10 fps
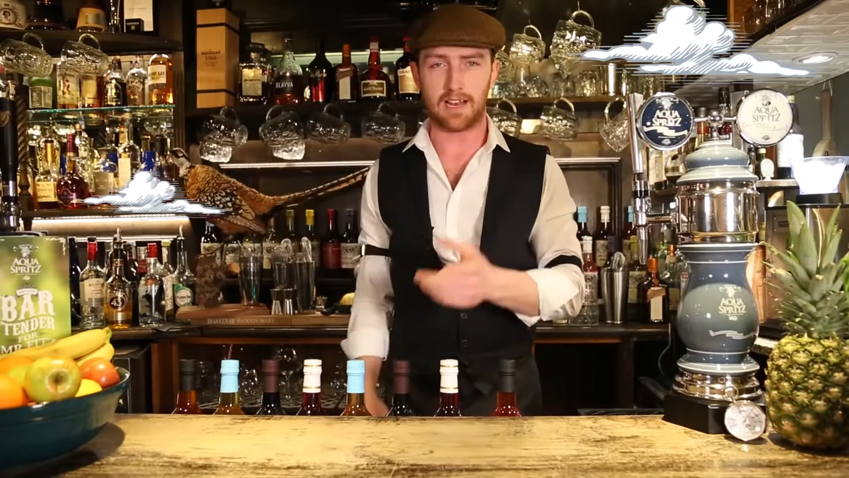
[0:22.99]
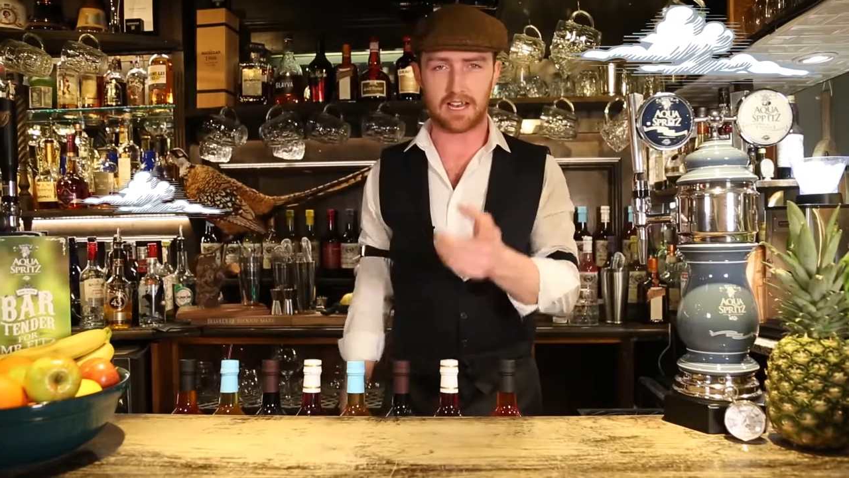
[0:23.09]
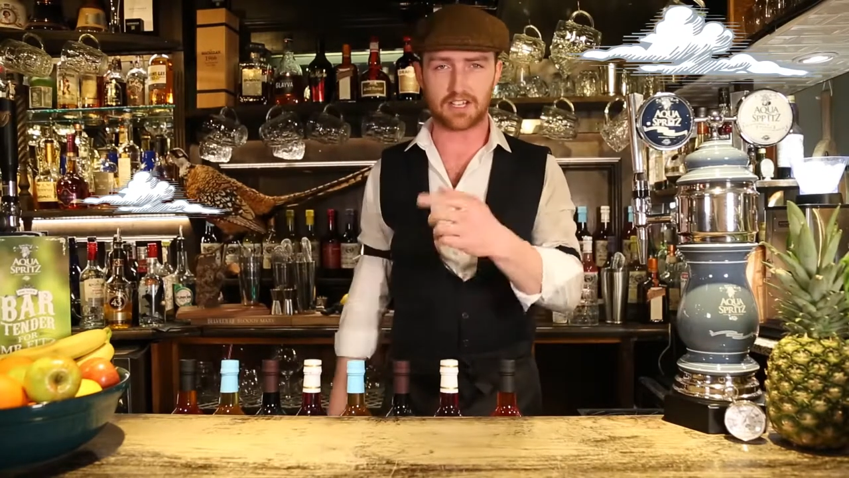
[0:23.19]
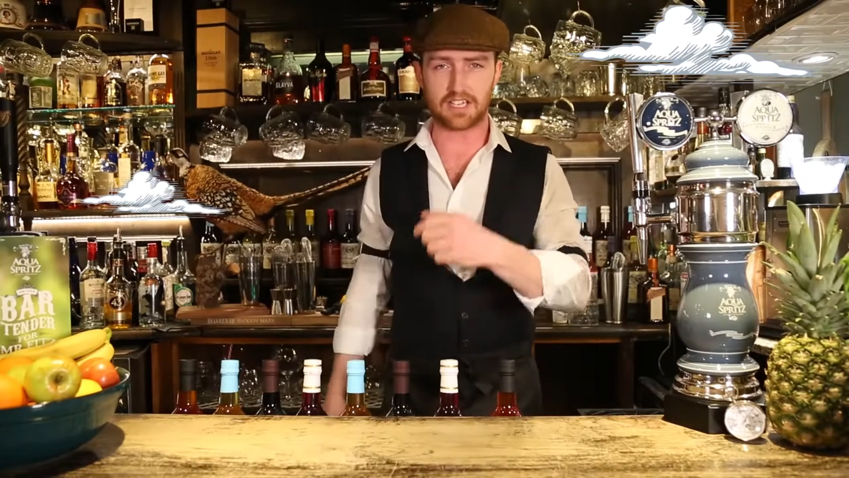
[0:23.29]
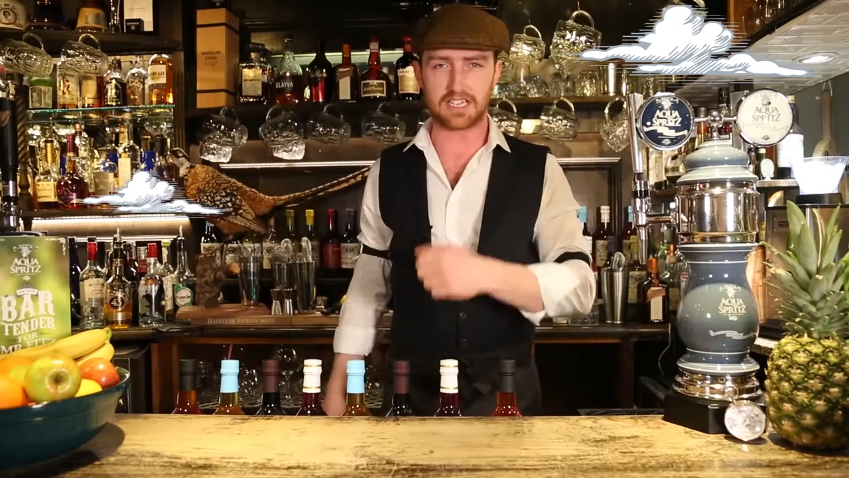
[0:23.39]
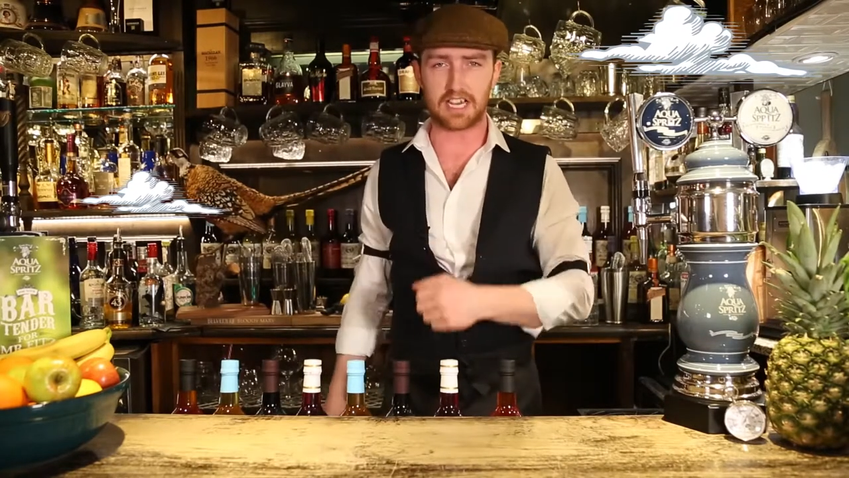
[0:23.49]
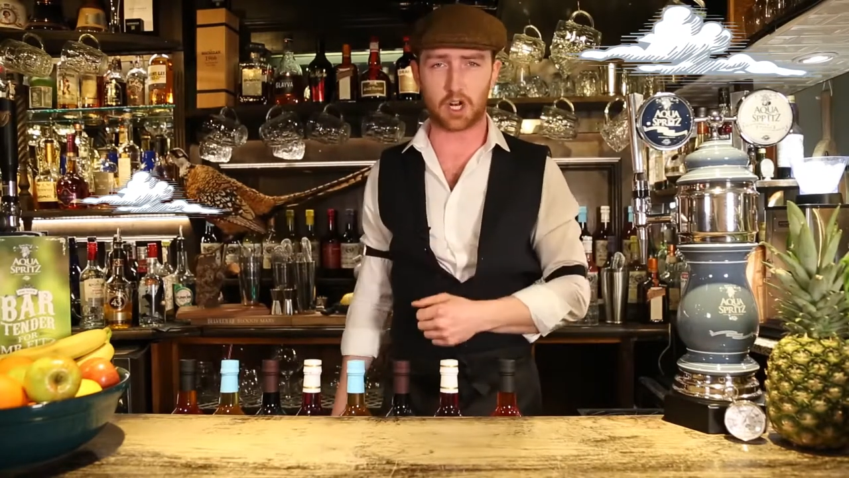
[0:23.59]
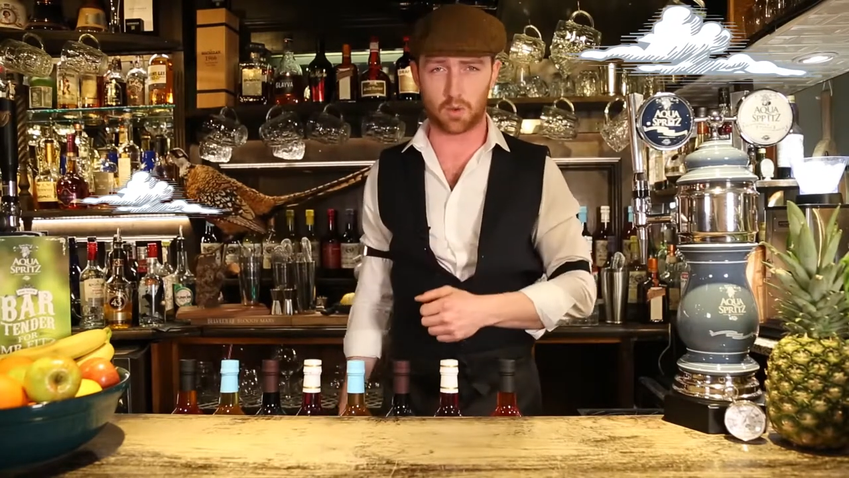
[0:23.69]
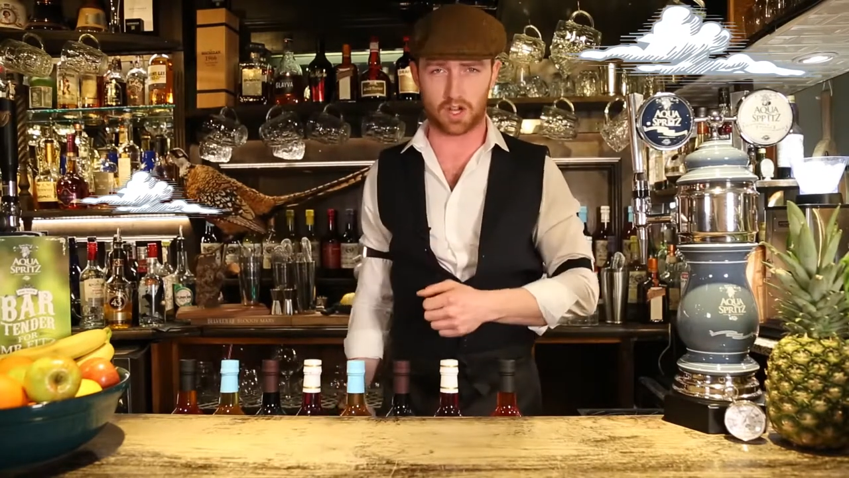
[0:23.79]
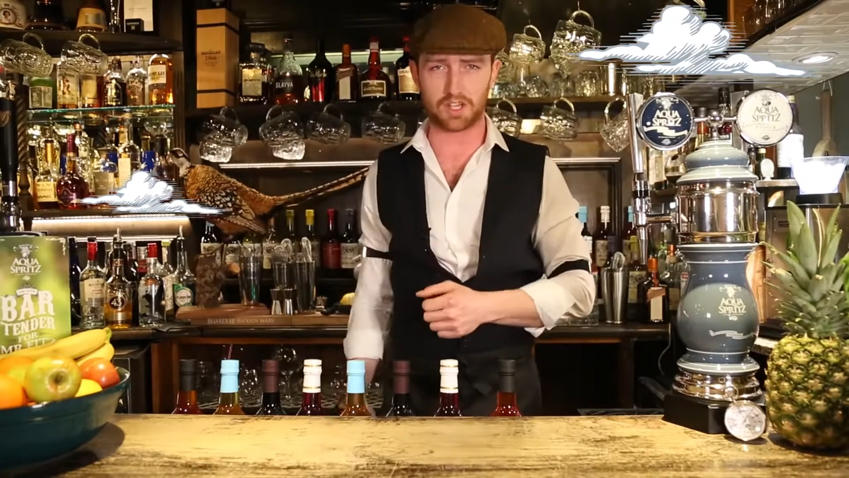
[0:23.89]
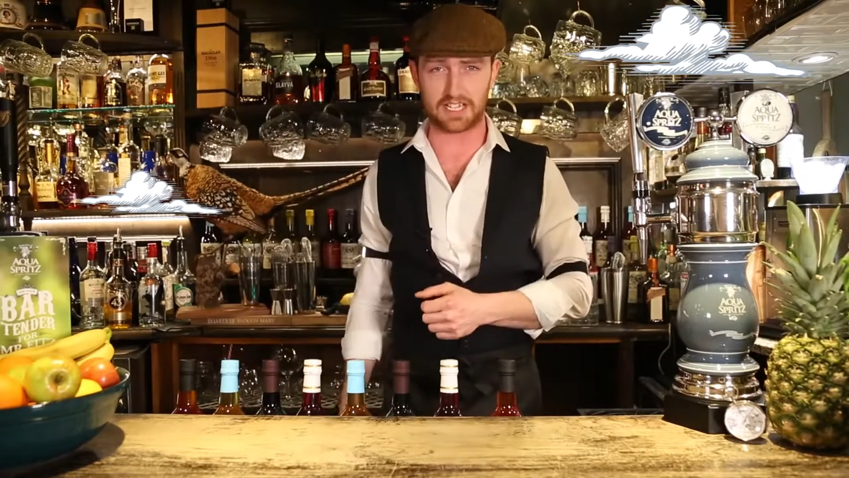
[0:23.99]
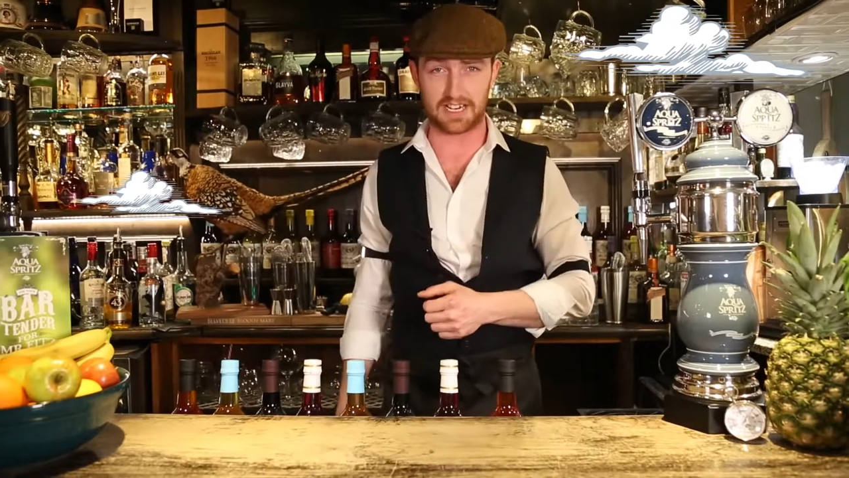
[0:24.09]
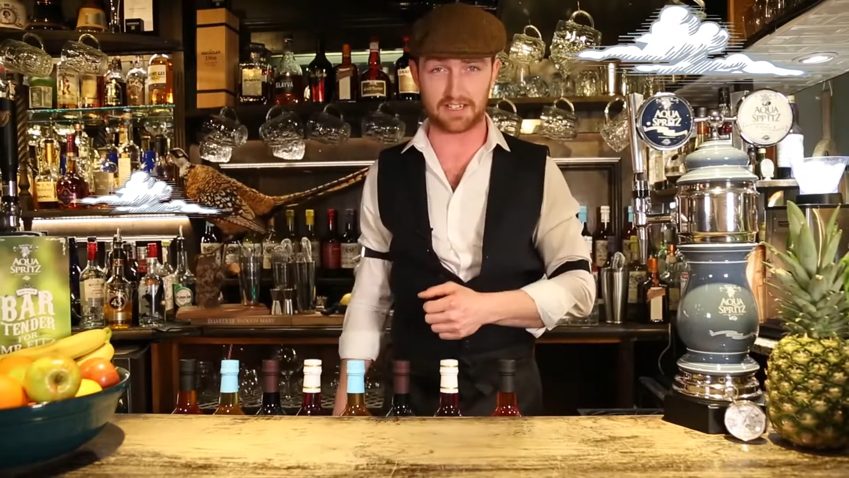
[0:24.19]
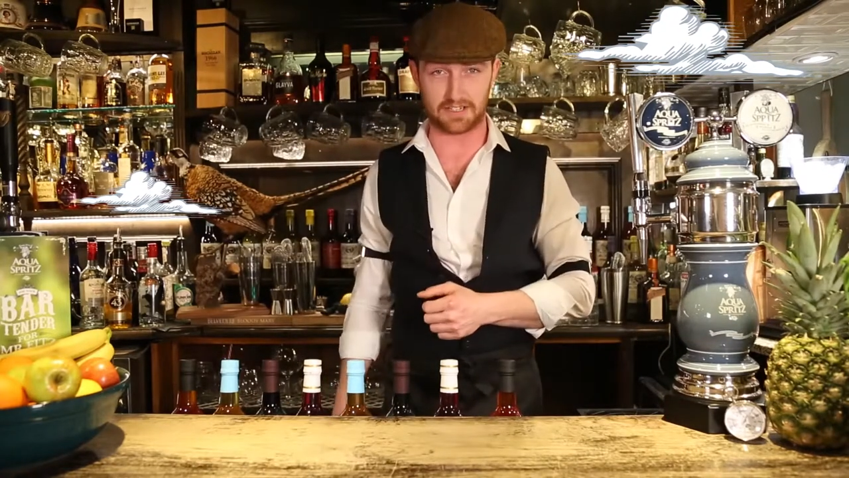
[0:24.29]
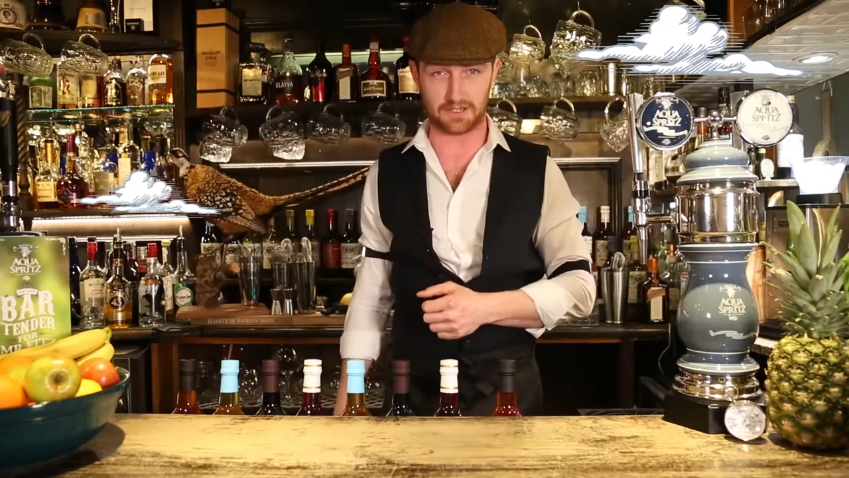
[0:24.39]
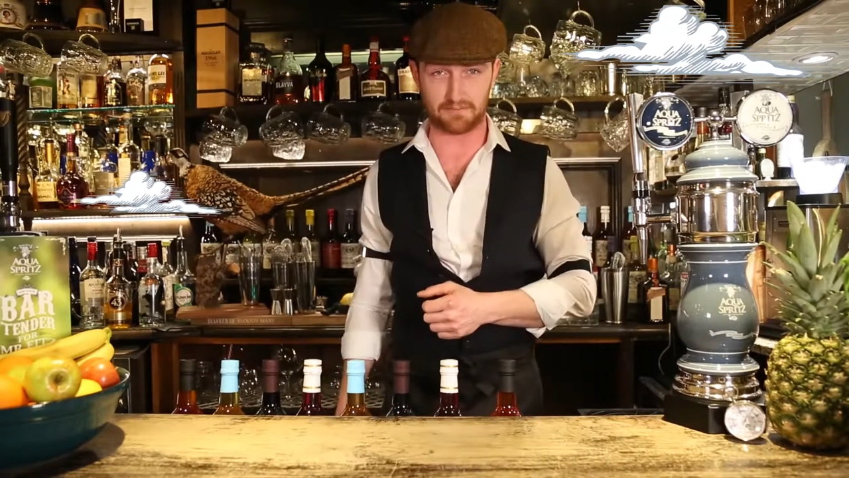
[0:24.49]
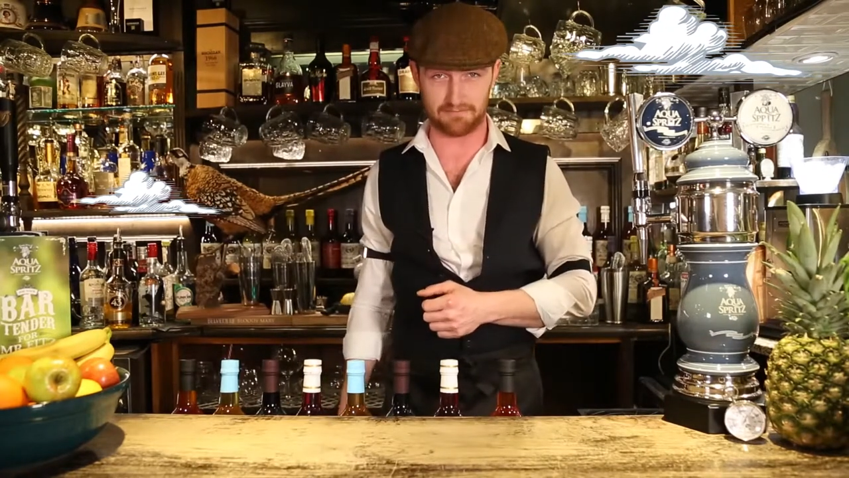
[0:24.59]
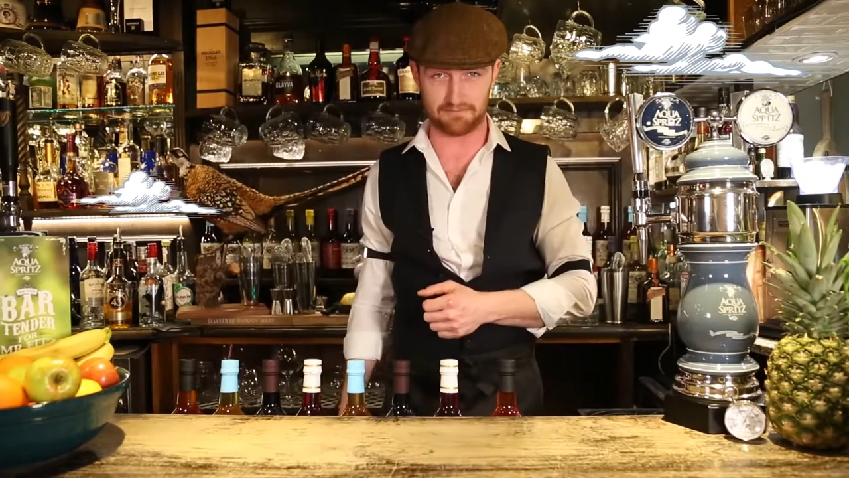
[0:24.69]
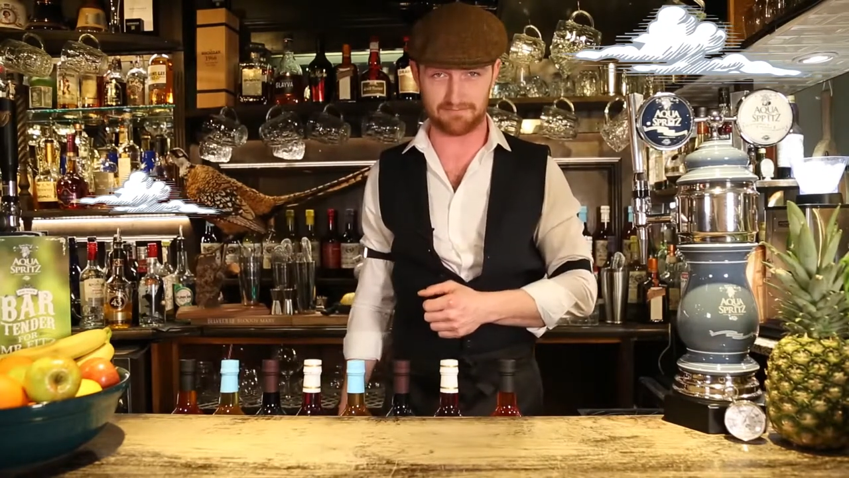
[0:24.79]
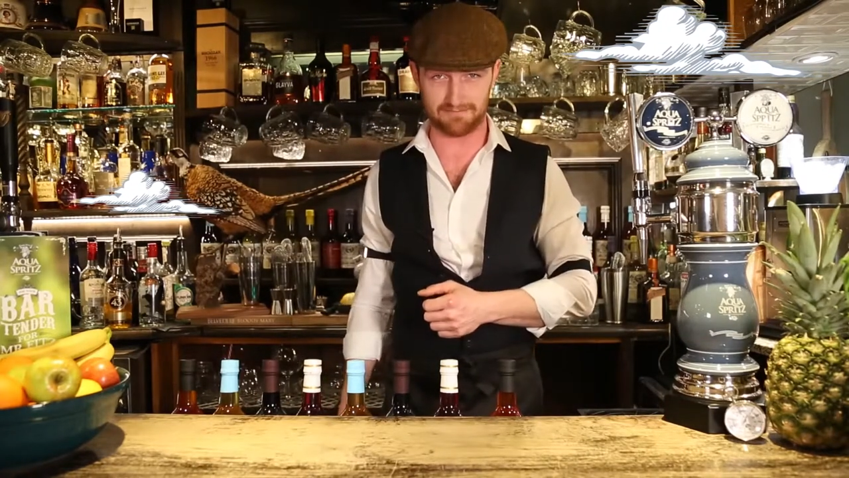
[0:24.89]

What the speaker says: Let's tickle one's innards, hmm?